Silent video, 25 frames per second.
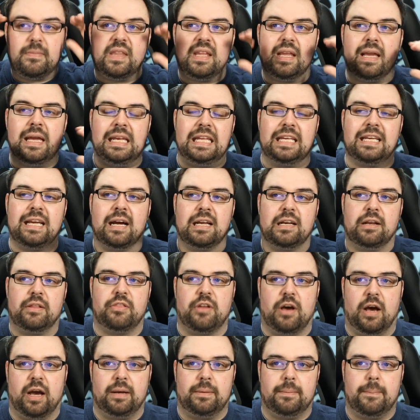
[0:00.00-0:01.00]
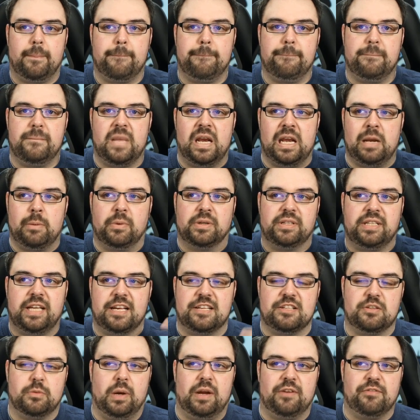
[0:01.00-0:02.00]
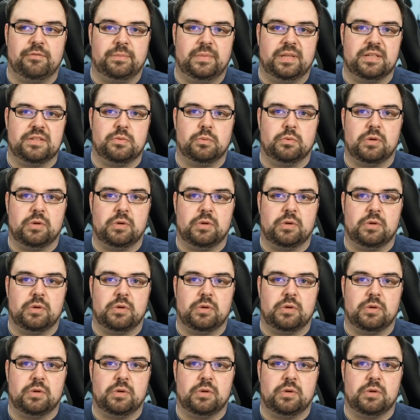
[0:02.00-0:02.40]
any kind of thought anyone takes away from this